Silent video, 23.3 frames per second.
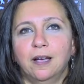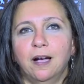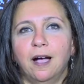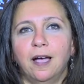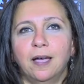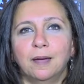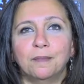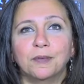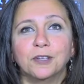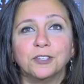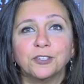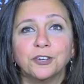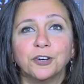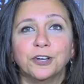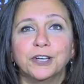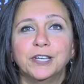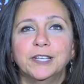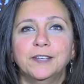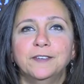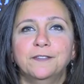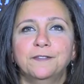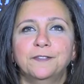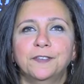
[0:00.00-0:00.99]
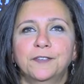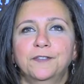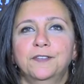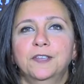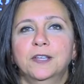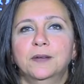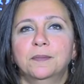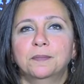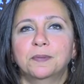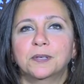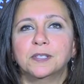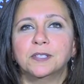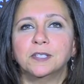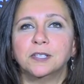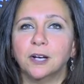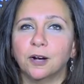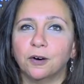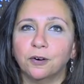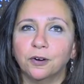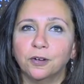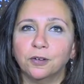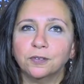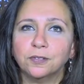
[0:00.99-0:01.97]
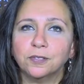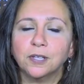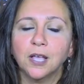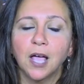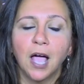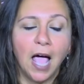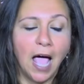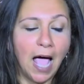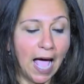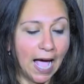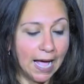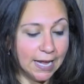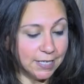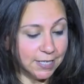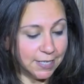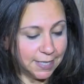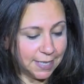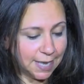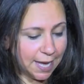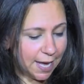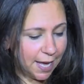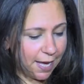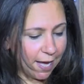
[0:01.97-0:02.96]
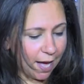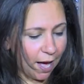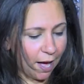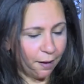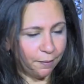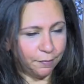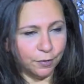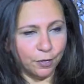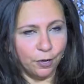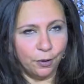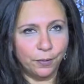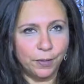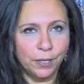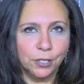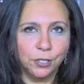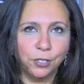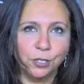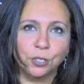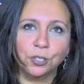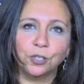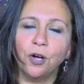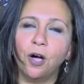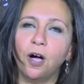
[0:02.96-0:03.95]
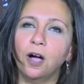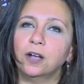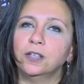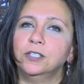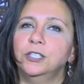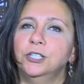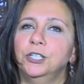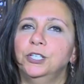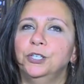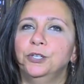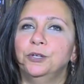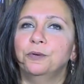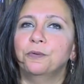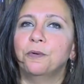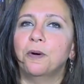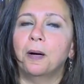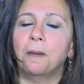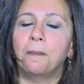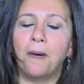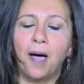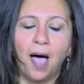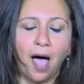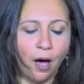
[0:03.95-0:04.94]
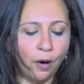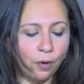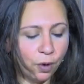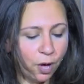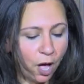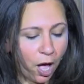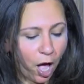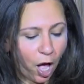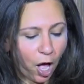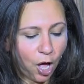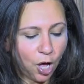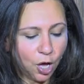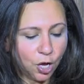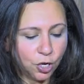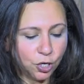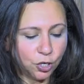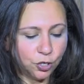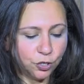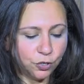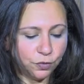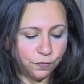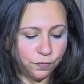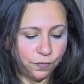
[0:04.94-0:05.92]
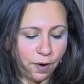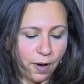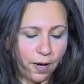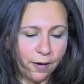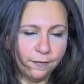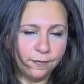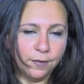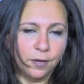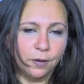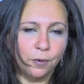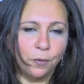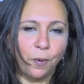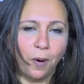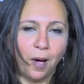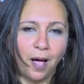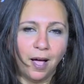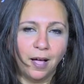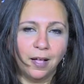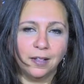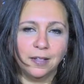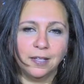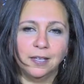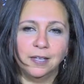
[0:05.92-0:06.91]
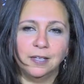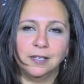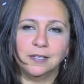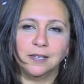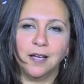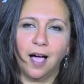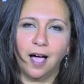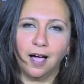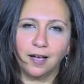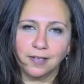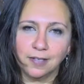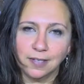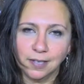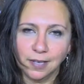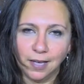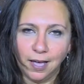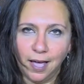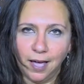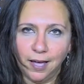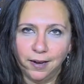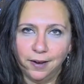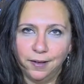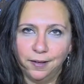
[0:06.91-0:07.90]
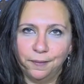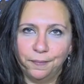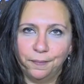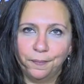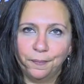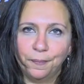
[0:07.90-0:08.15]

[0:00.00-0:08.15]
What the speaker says: I am Attorney Vivian Bastawros, and today I'm going to talk to you about driving while intoxicated.